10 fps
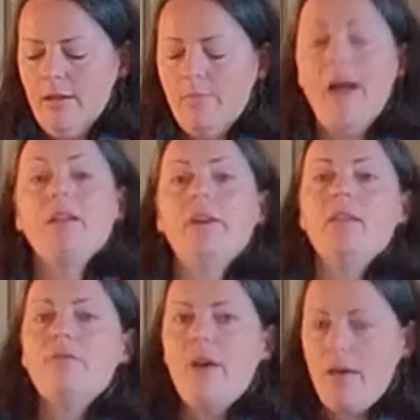My
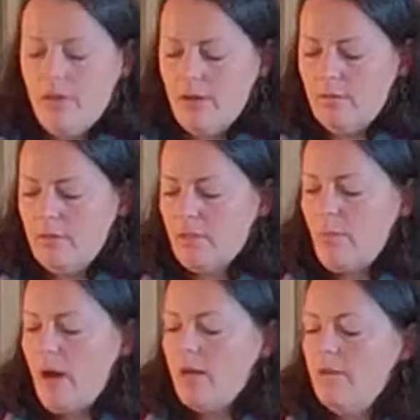grandfather was
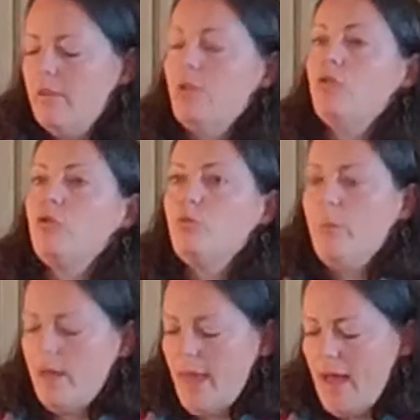part of a troop
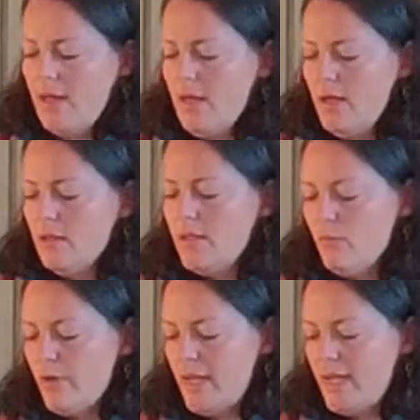that
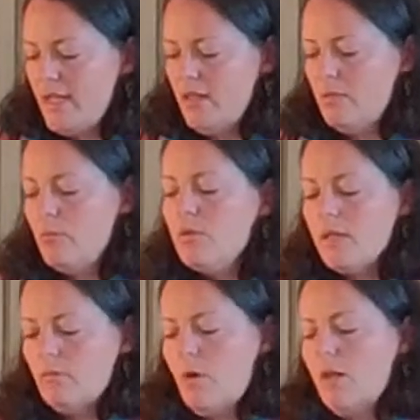liberated the
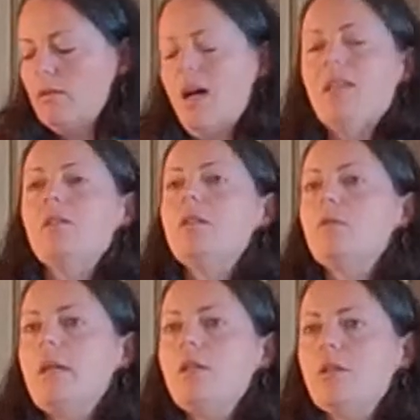Buchenwald
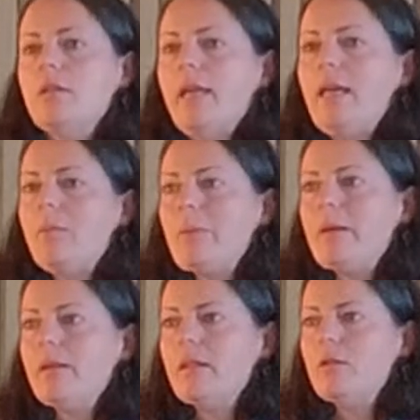concentration camp
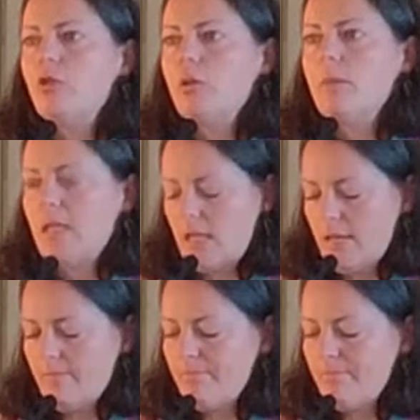in Germany.